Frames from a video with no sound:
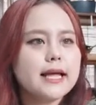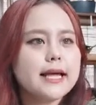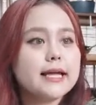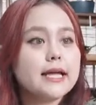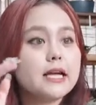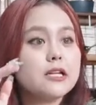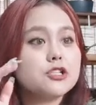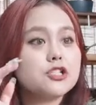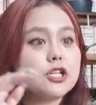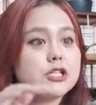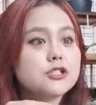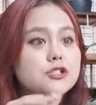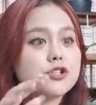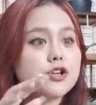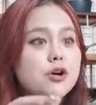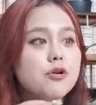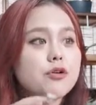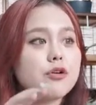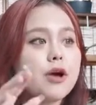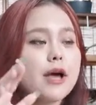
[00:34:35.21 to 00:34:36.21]
like I just
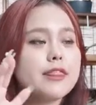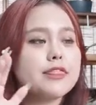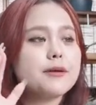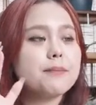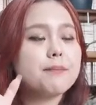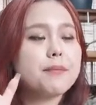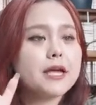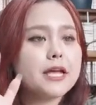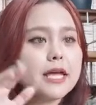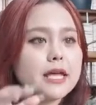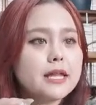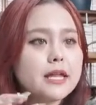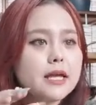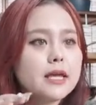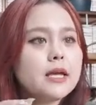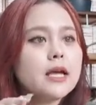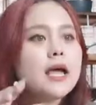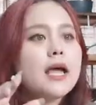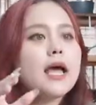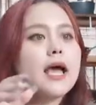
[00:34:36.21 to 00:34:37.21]
showed you at the
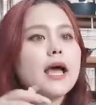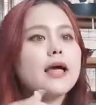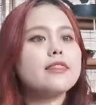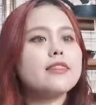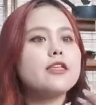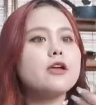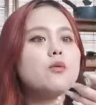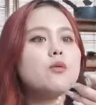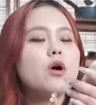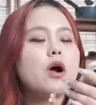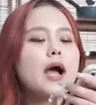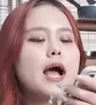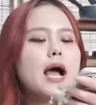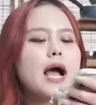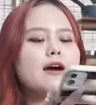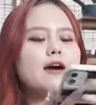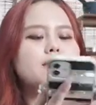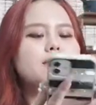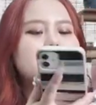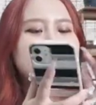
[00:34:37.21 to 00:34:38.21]
beginning, and they will
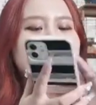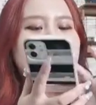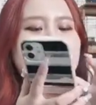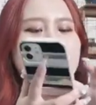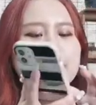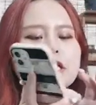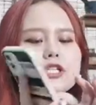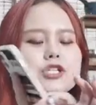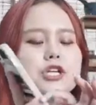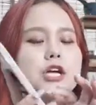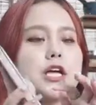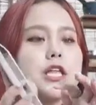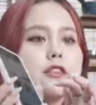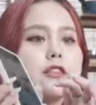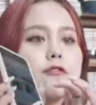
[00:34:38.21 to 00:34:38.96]
have the page,